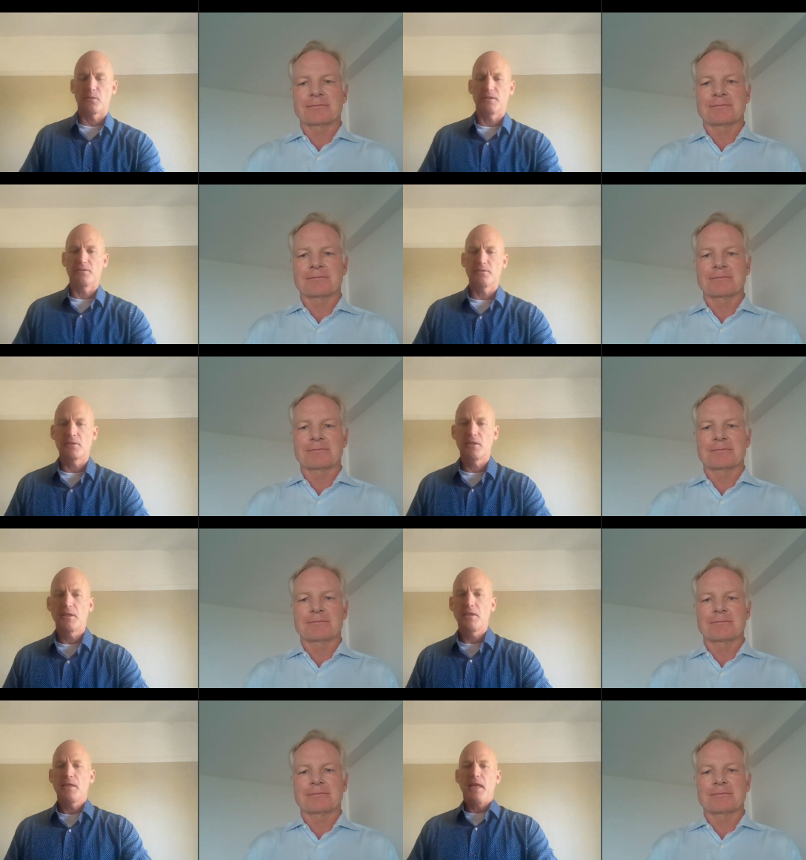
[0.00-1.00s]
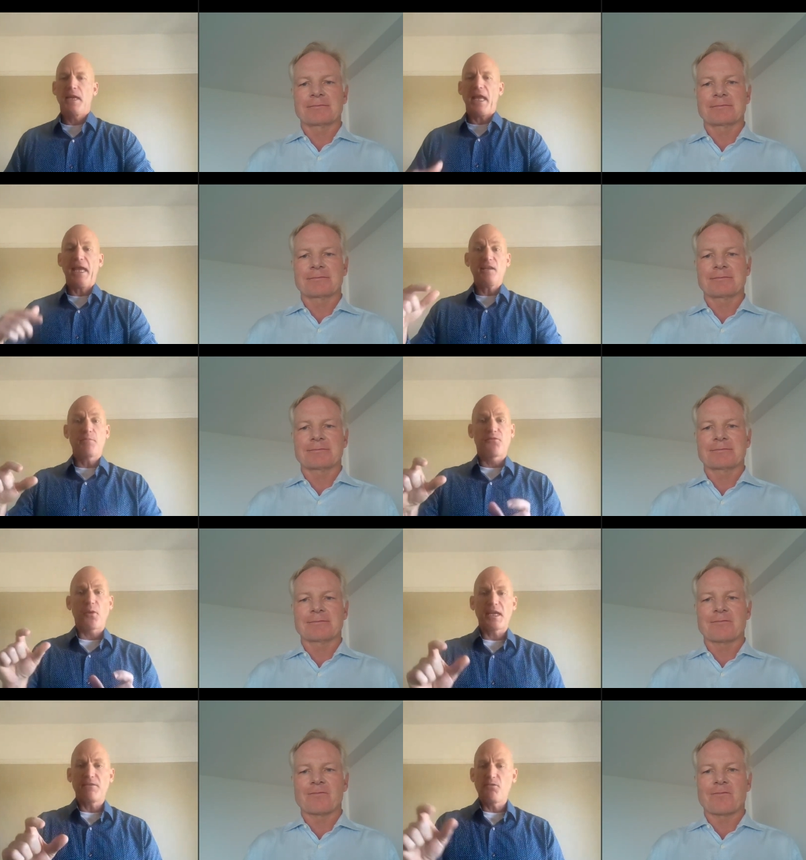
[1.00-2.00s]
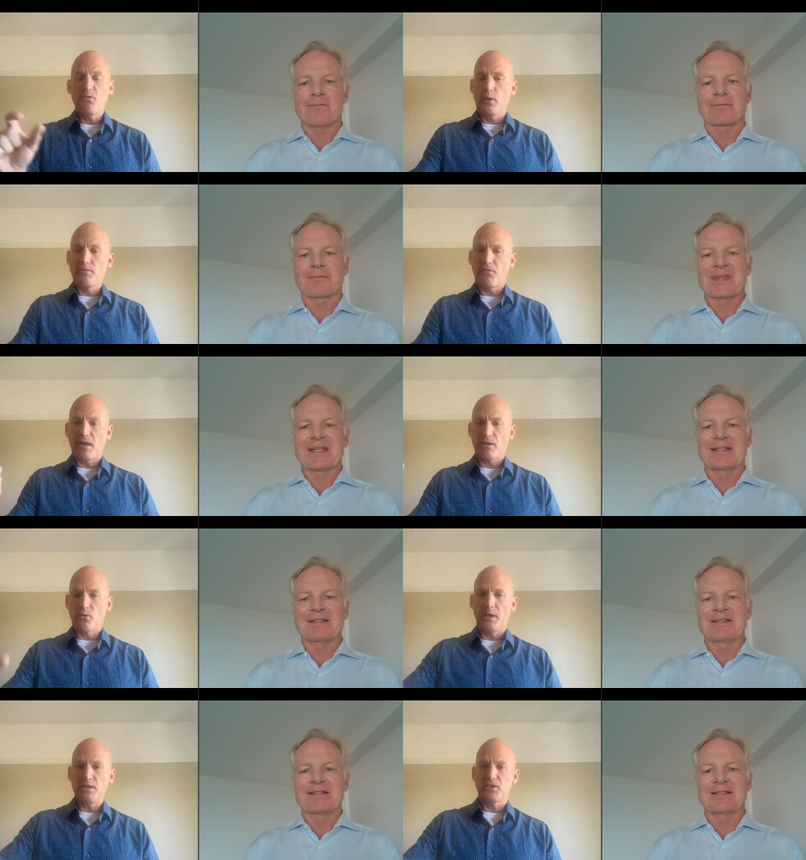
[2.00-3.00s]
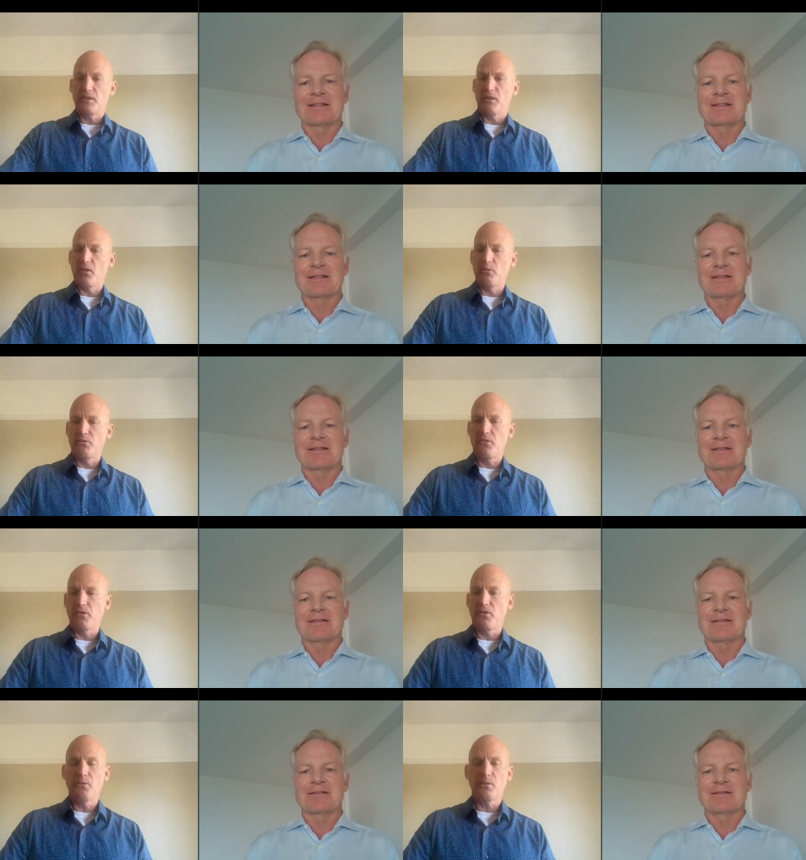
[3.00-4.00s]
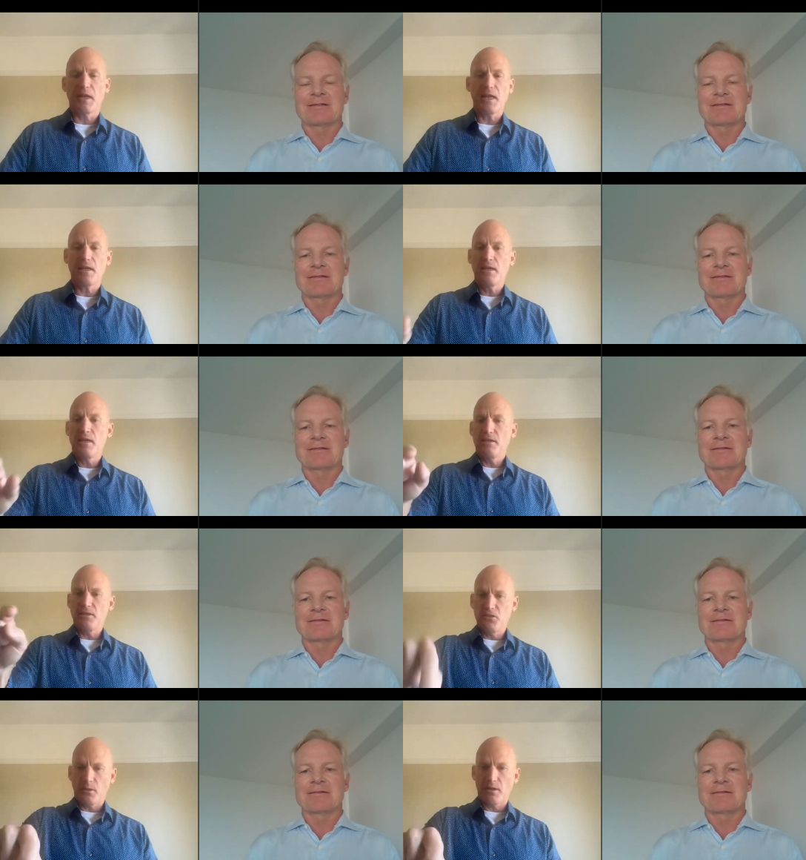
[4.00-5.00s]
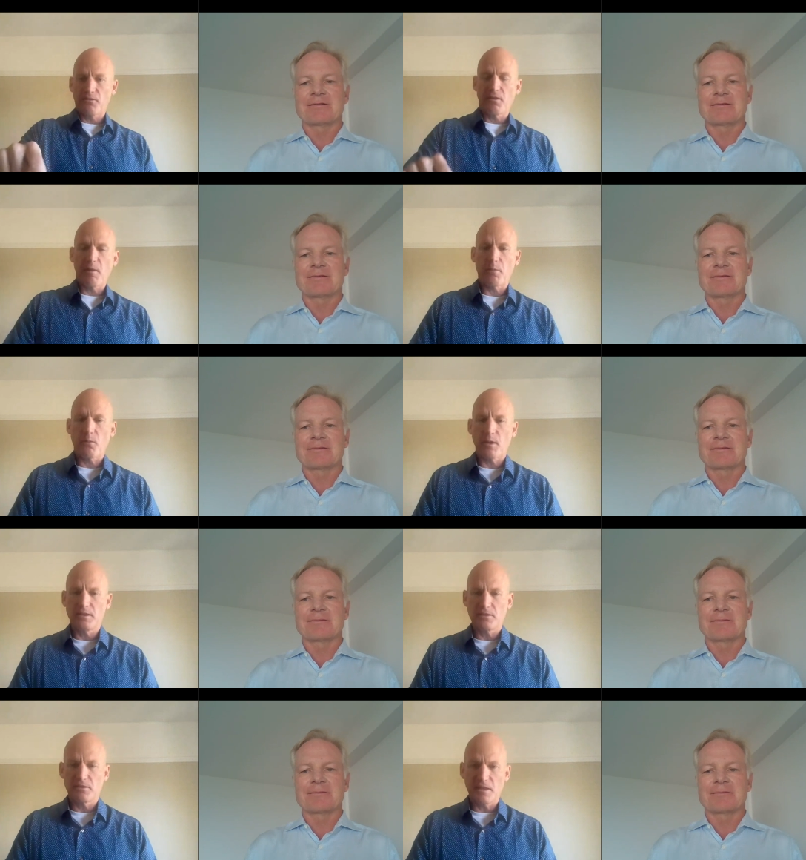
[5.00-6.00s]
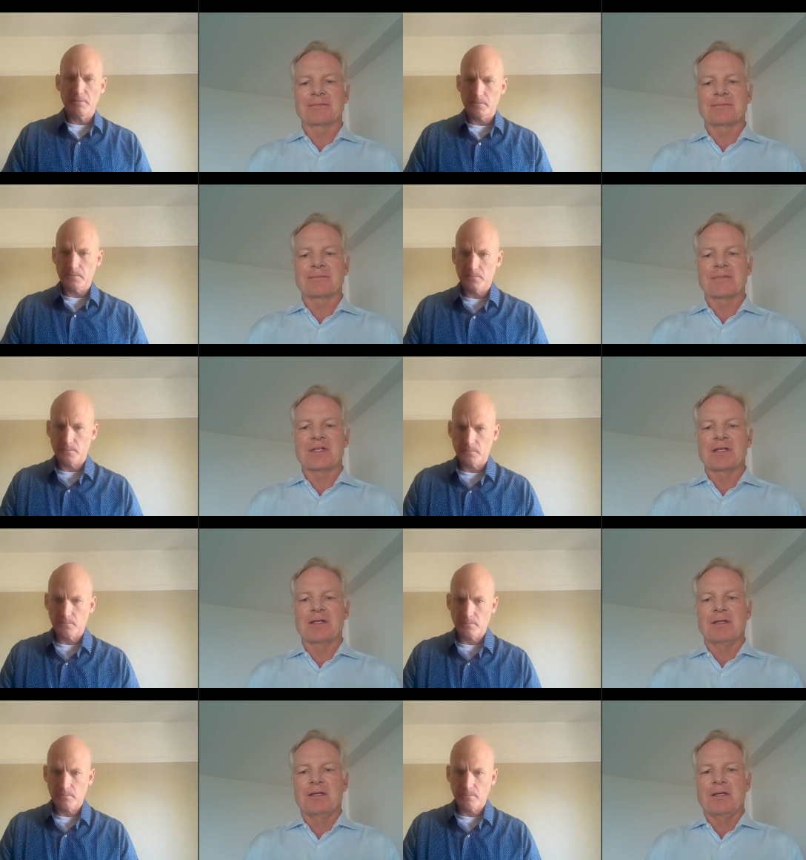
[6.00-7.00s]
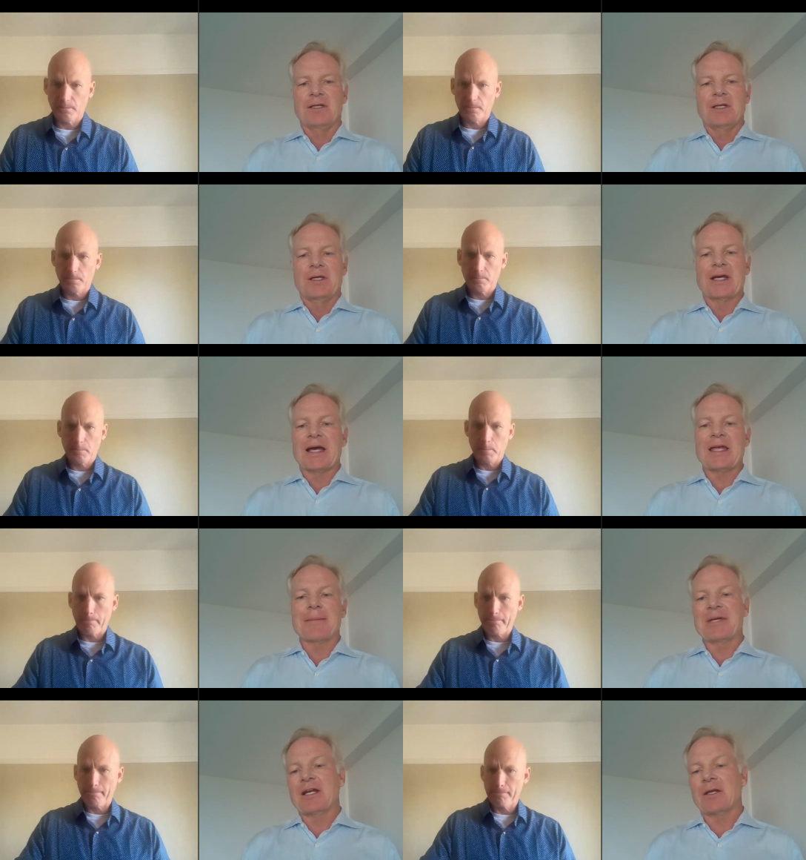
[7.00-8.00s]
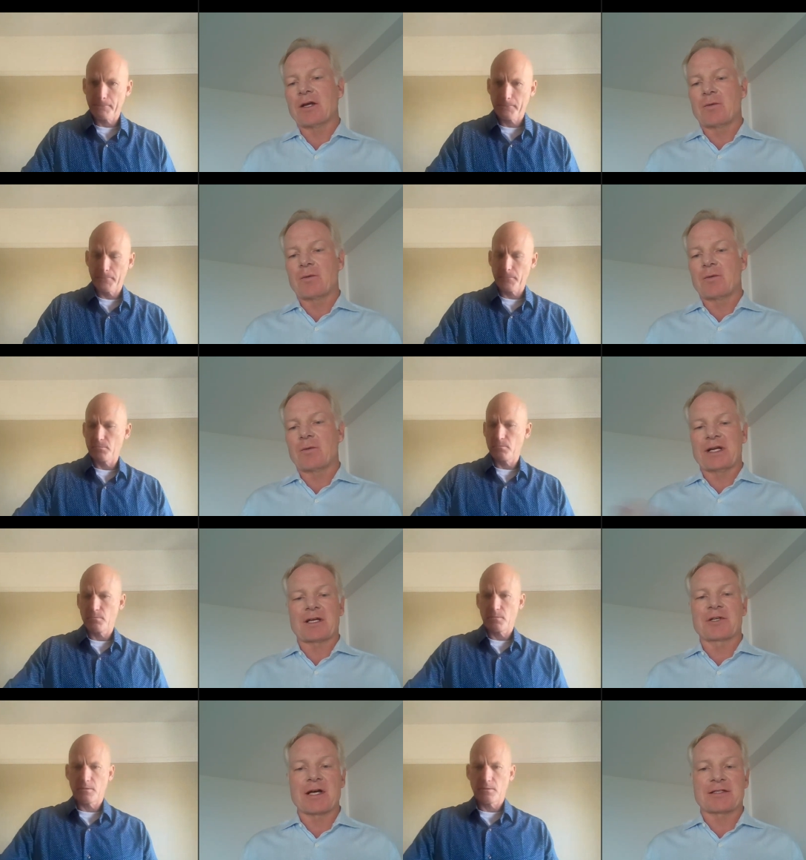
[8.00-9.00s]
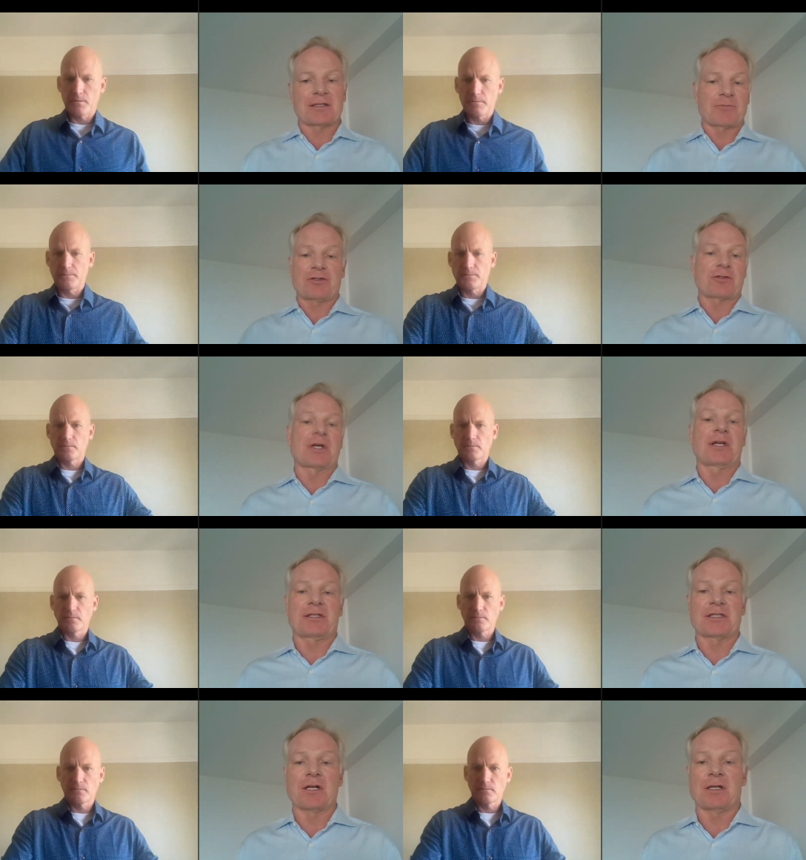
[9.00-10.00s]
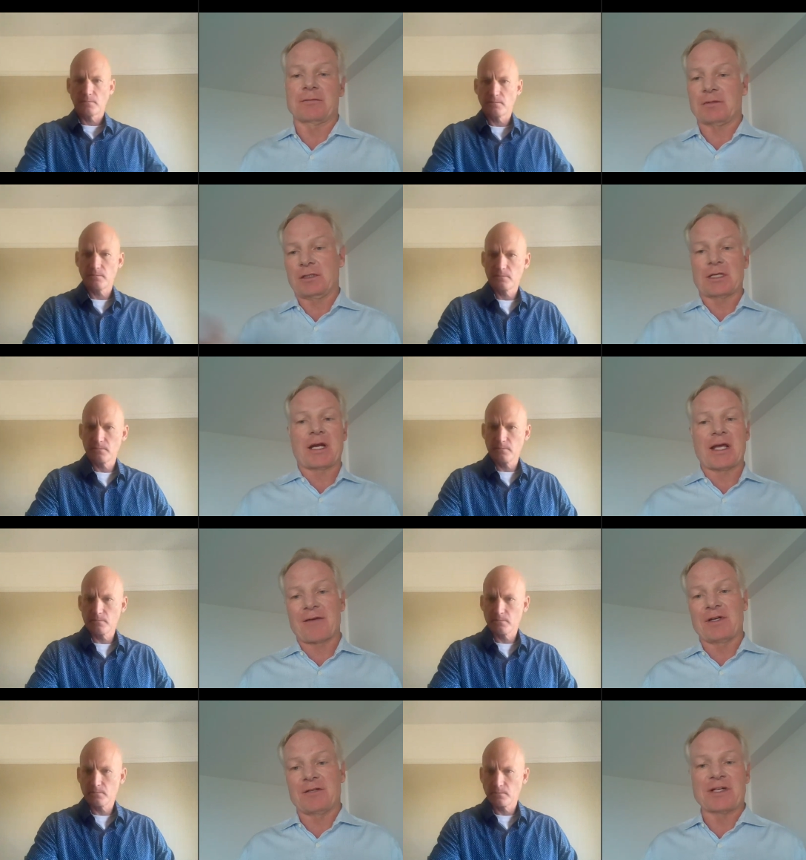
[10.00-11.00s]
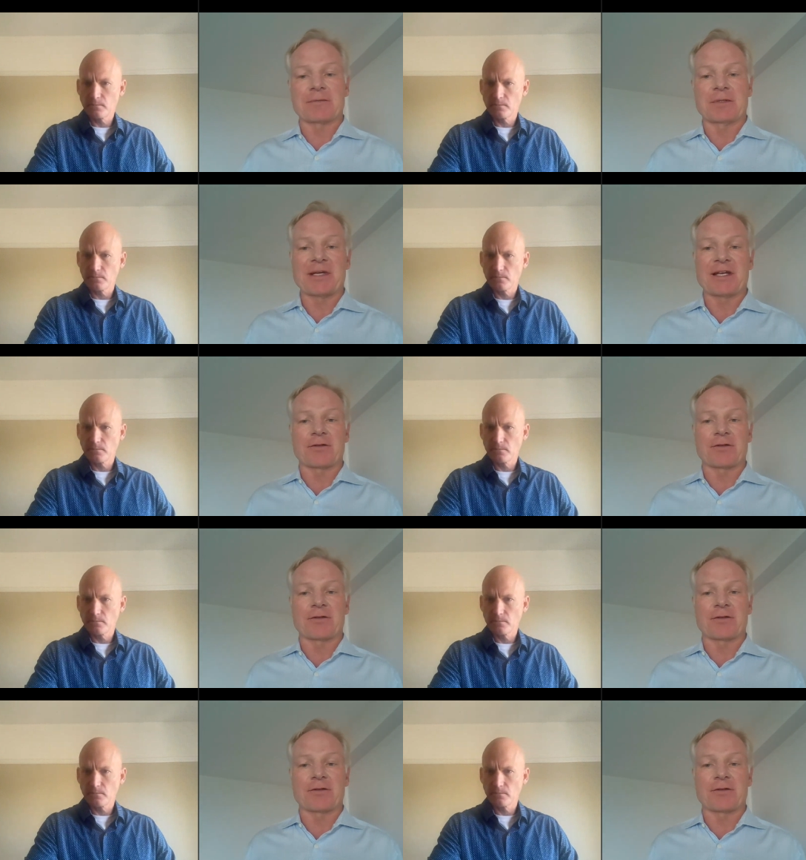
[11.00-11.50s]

Speaker 1: ones. Andy, before I give you one final question and go mm-hmm. to the Q&A, did you want to follow up on what I just
Speaker 2: said? Yeah, I, I mean, I, I don't want to come across as I'm just trying to sell, and you've got to have an investment